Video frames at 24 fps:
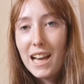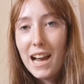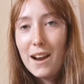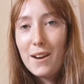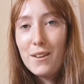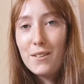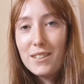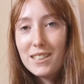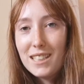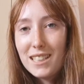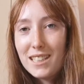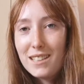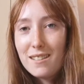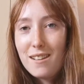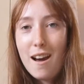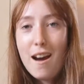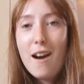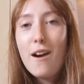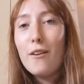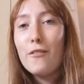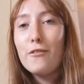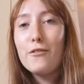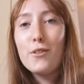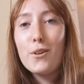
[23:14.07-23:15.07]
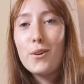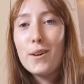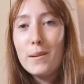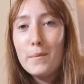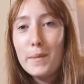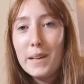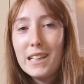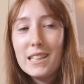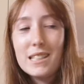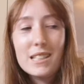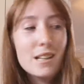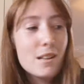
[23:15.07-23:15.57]
down because I'm on
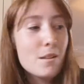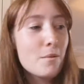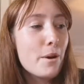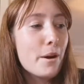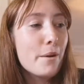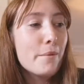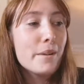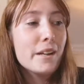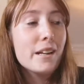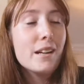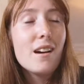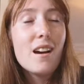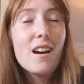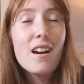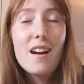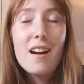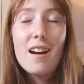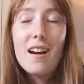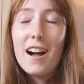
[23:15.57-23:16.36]
40 minutes at the moment.